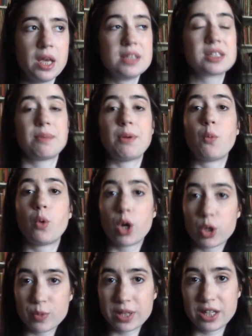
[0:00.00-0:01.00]
it's going to be
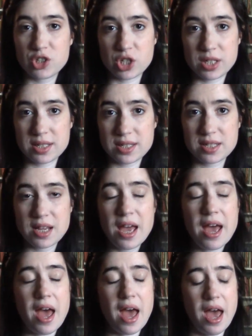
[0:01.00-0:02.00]
World Religions
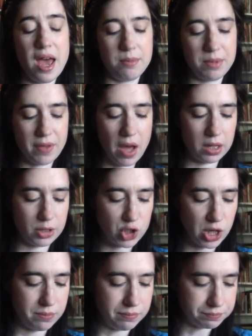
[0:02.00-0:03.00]
and
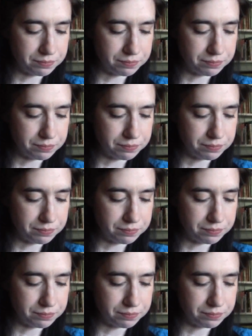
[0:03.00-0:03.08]
Mythology.